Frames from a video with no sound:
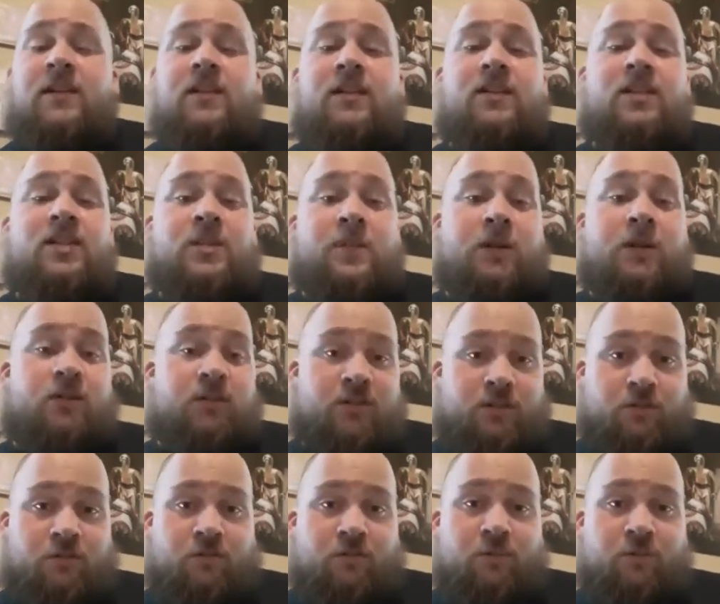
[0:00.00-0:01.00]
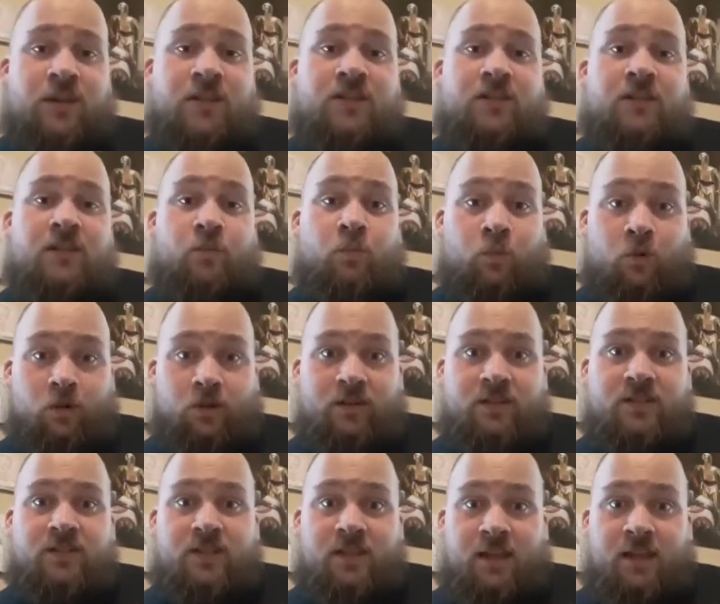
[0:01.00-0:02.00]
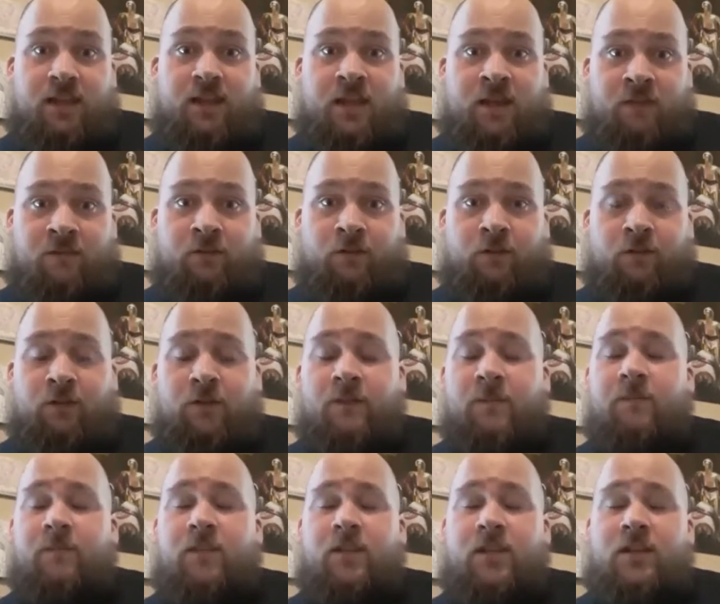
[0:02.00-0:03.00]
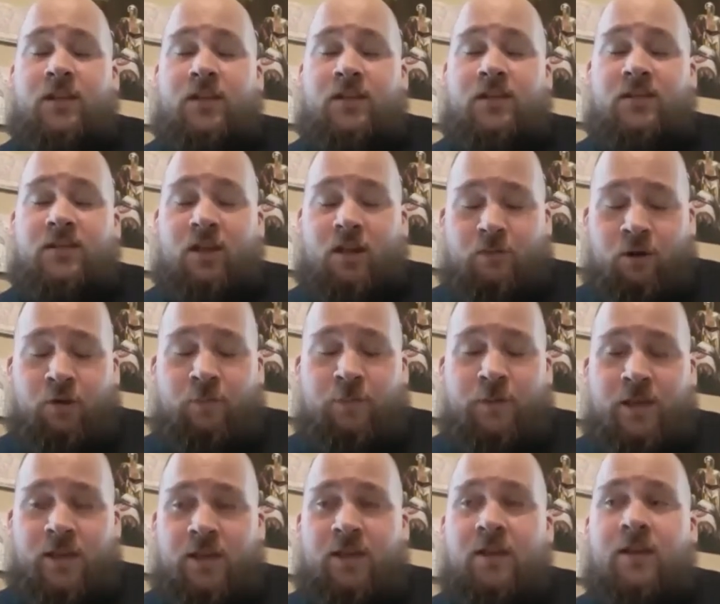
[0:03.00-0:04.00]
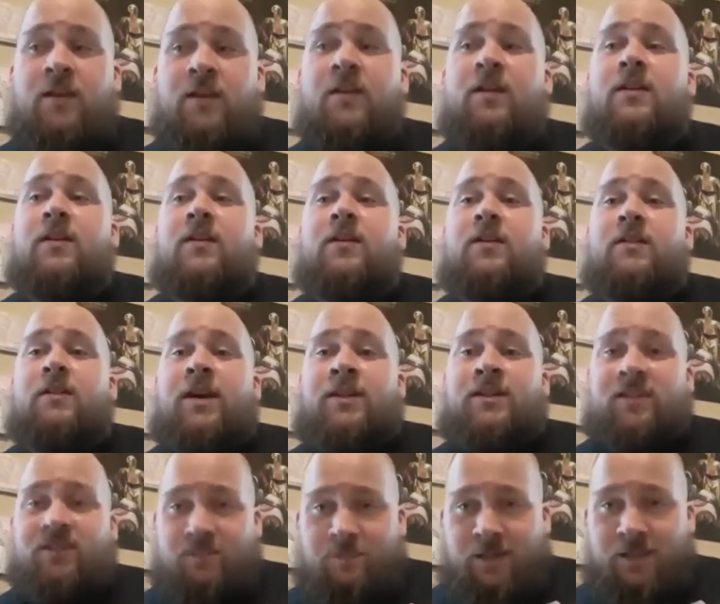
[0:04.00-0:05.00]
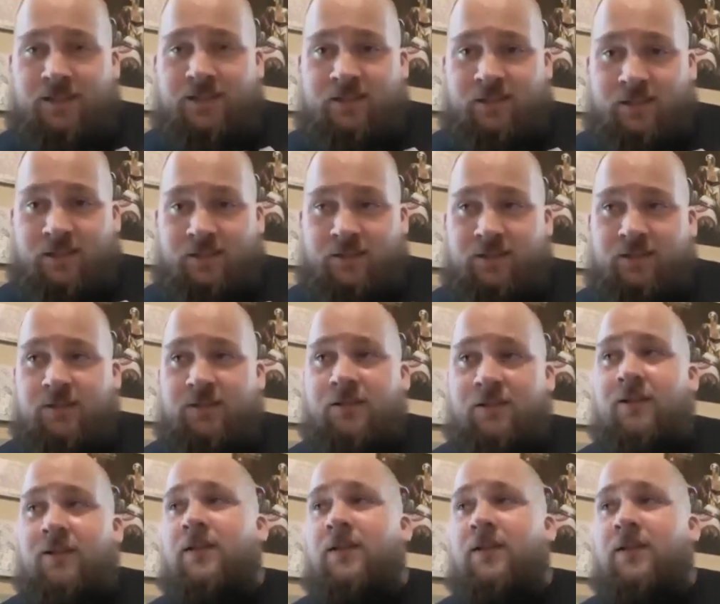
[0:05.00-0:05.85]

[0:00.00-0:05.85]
Spiritomb is the worst thing ever. He's so OP. It doesn't make sense.